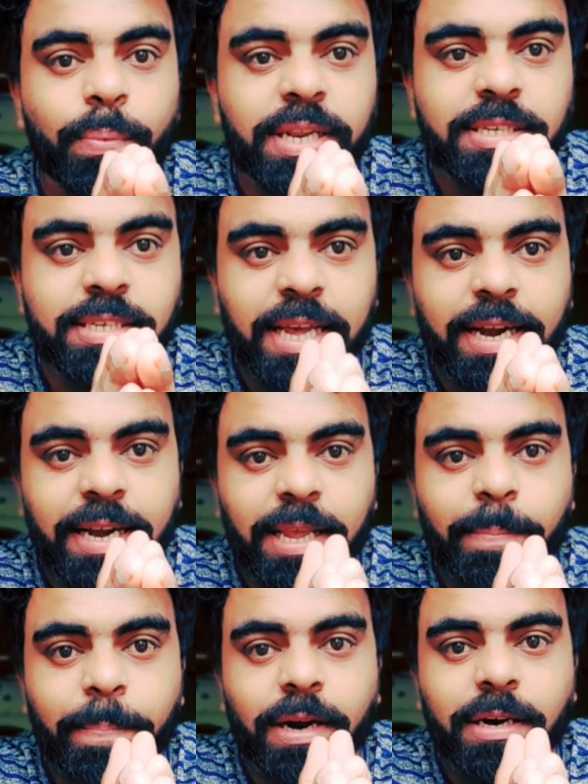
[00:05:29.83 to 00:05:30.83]
The
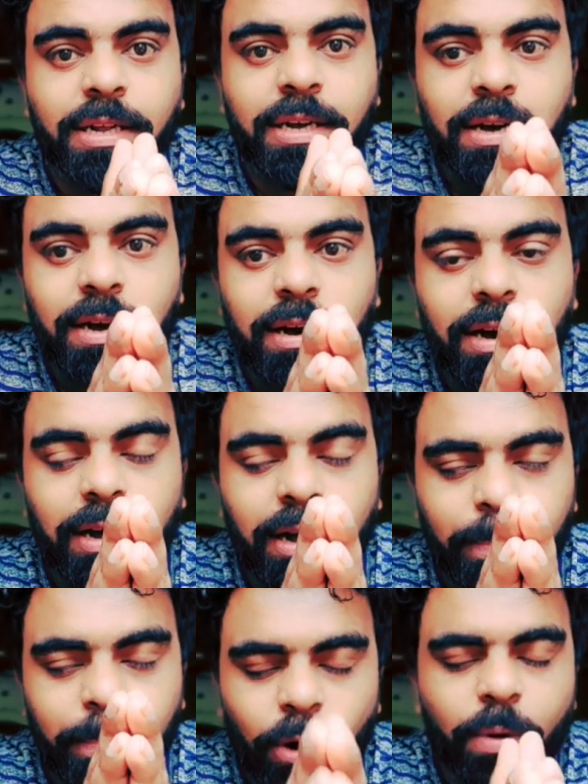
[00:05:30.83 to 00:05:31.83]
saddening part,
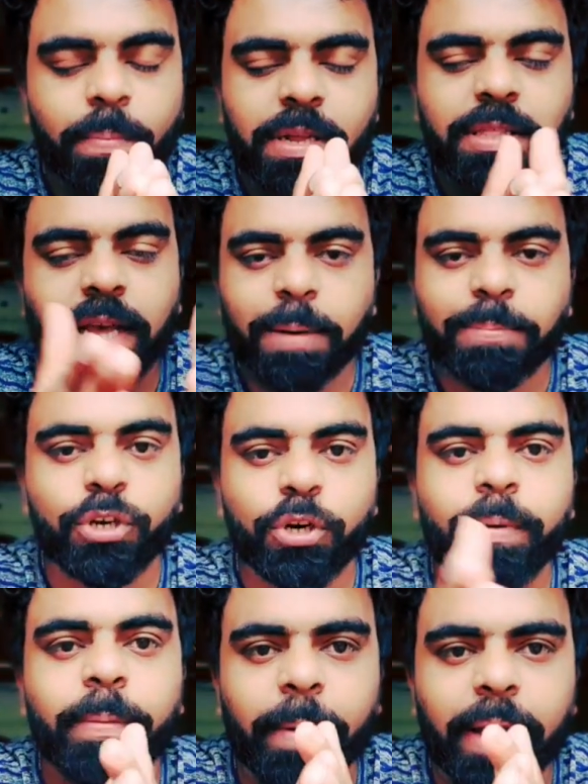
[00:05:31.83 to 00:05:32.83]
probably the app
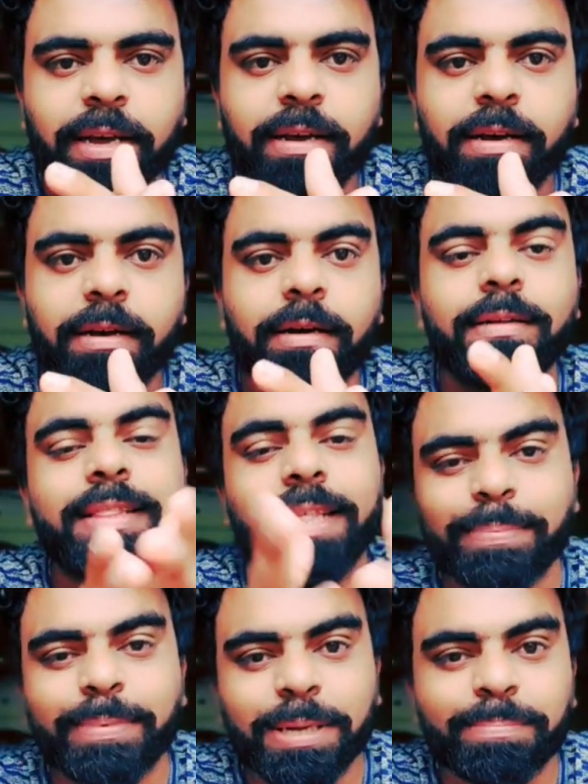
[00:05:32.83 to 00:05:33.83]
should be back.
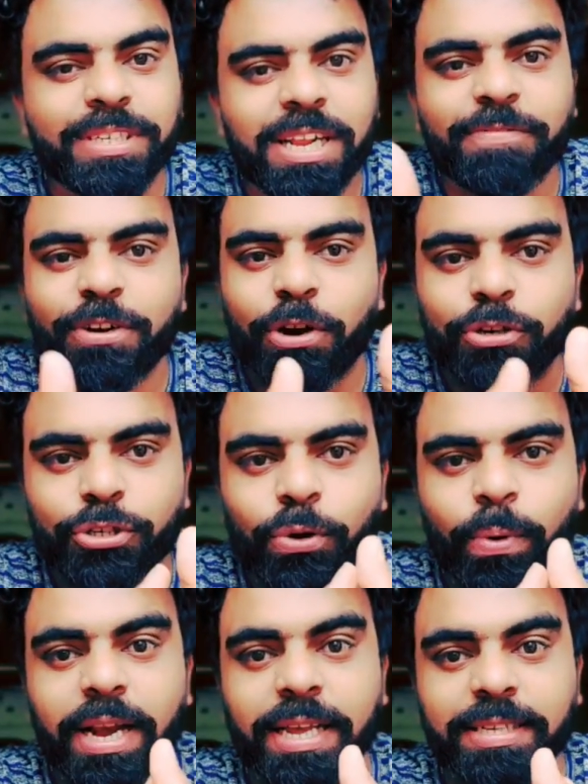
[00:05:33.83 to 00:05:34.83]
They themselves are not sure
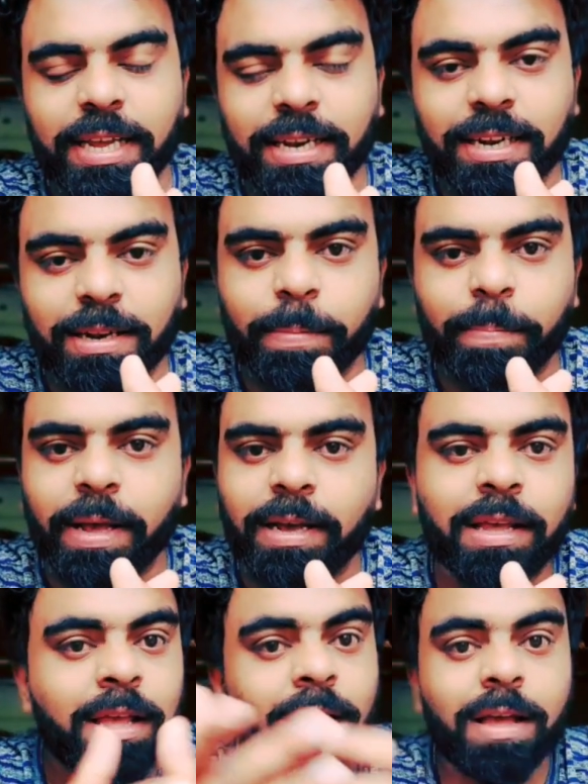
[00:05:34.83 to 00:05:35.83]
when exactly it will be
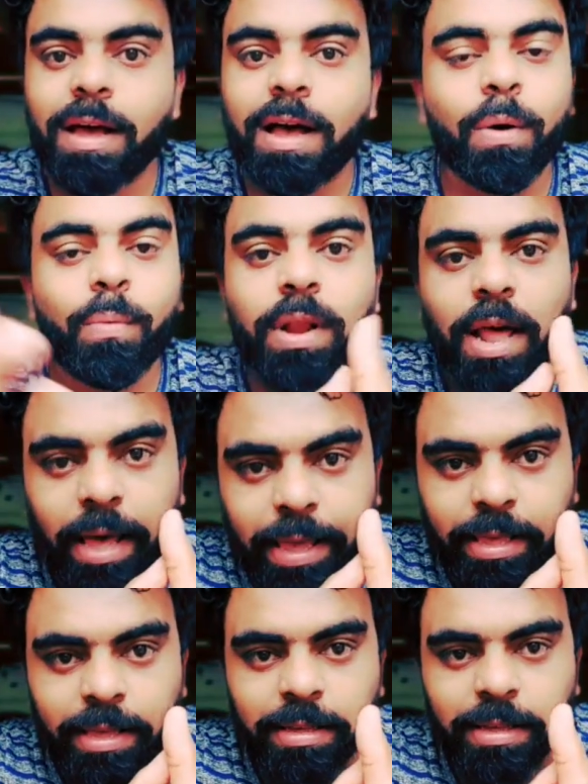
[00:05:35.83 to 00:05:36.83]
back. How will
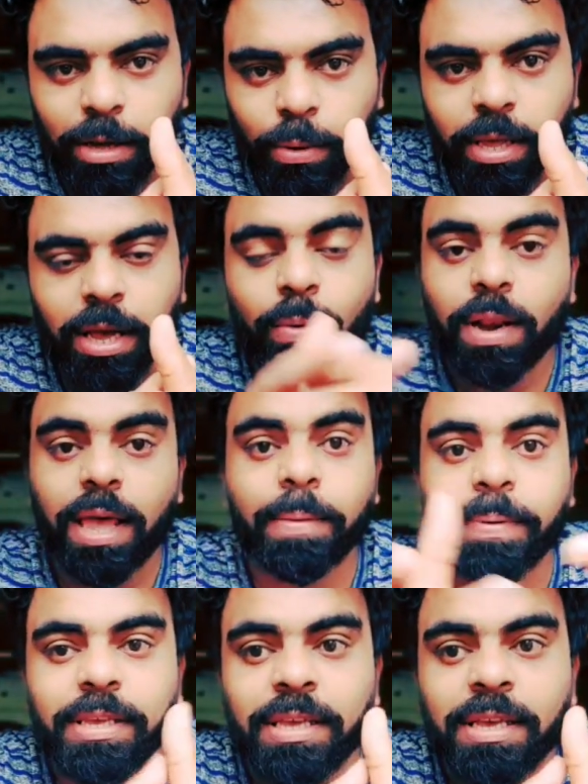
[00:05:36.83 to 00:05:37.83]
I
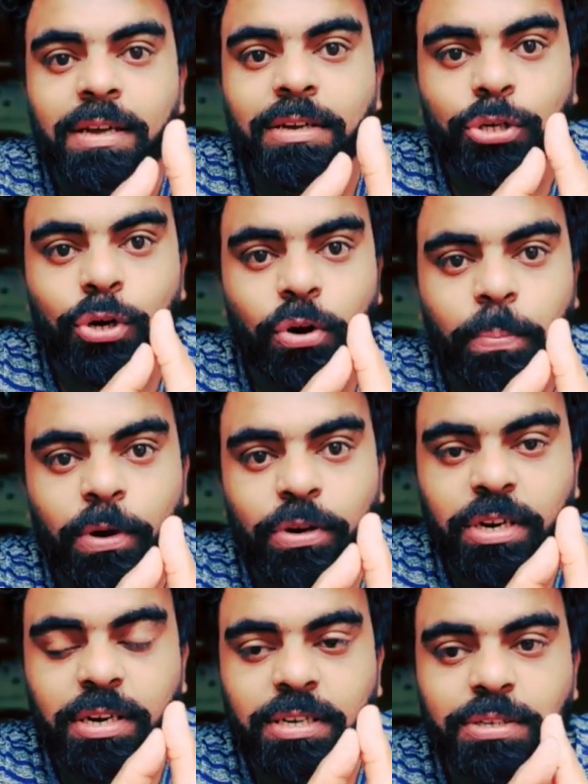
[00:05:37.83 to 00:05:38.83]
be sure
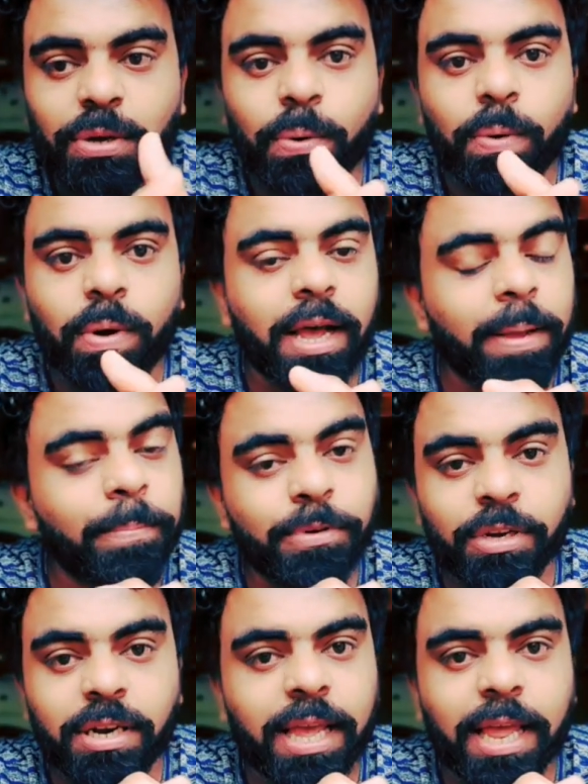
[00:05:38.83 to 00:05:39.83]
about it? So I'm
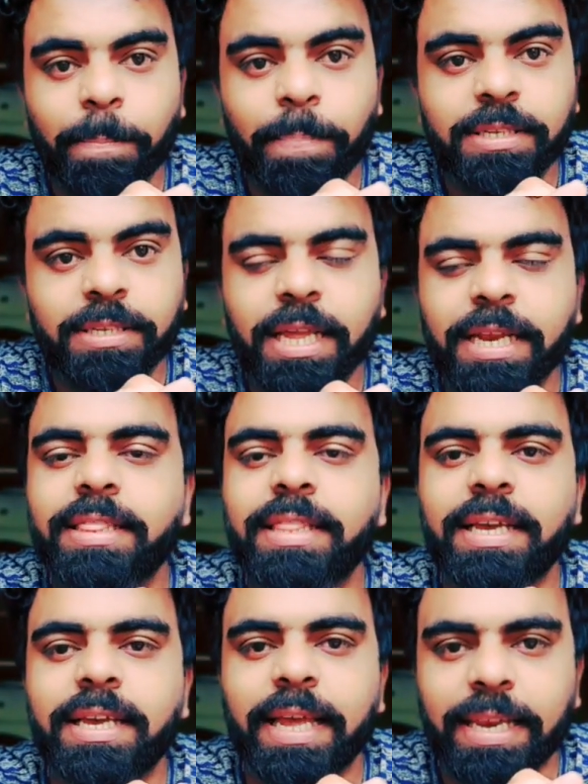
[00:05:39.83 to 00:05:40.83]
really helpless.
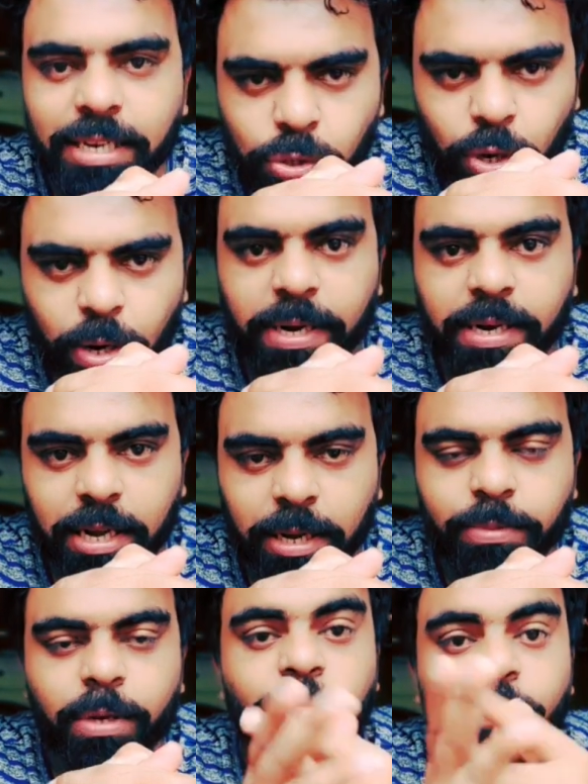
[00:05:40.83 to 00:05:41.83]
Anything, any new update
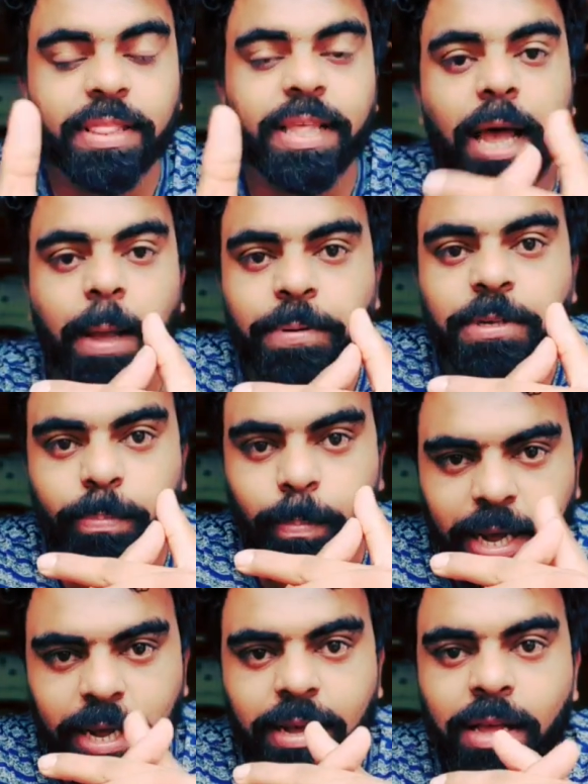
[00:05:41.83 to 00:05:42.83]
comes up when the app is
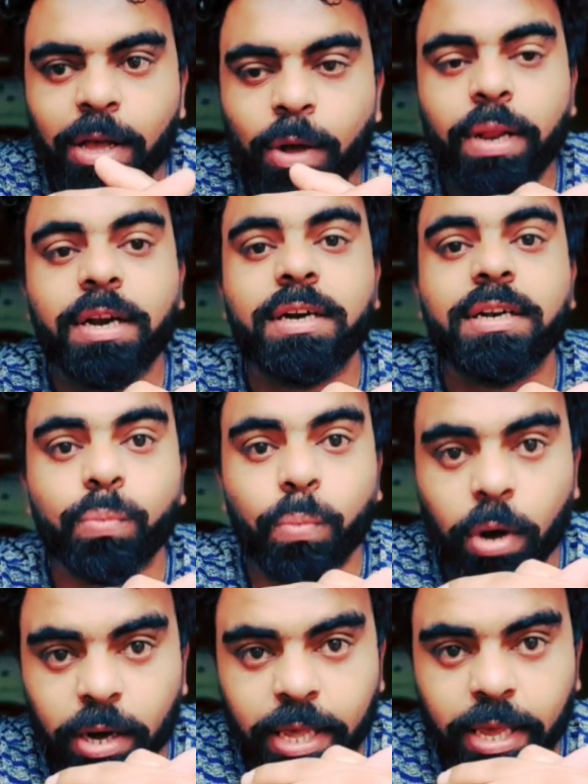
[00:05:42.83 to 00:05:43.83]
back, when it is
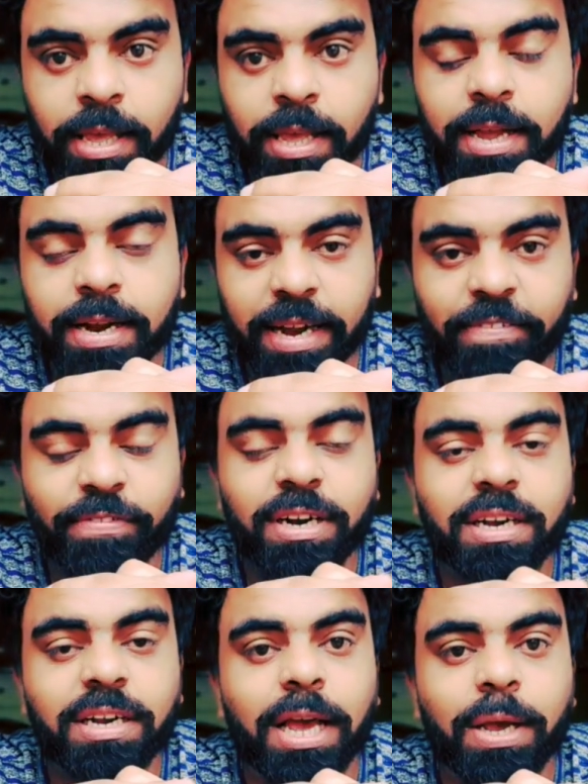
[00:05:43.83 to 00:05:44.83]
working,
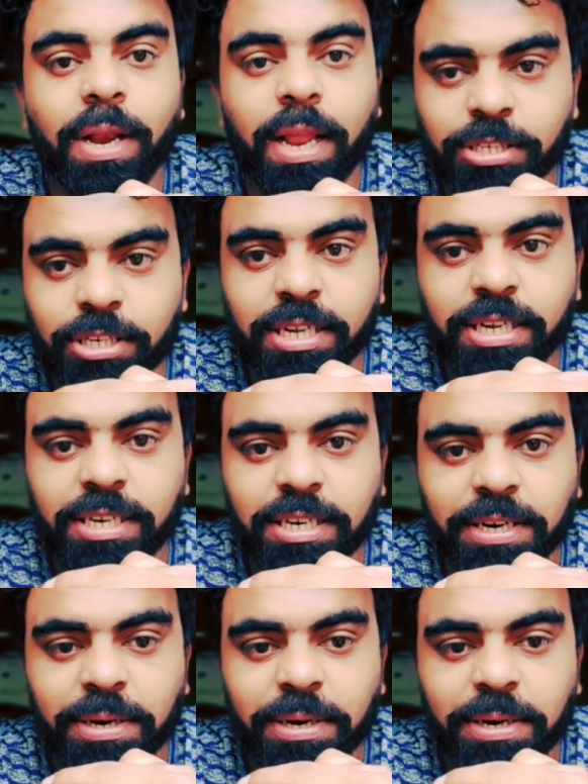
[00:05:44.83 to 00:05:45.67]
definitely I will actually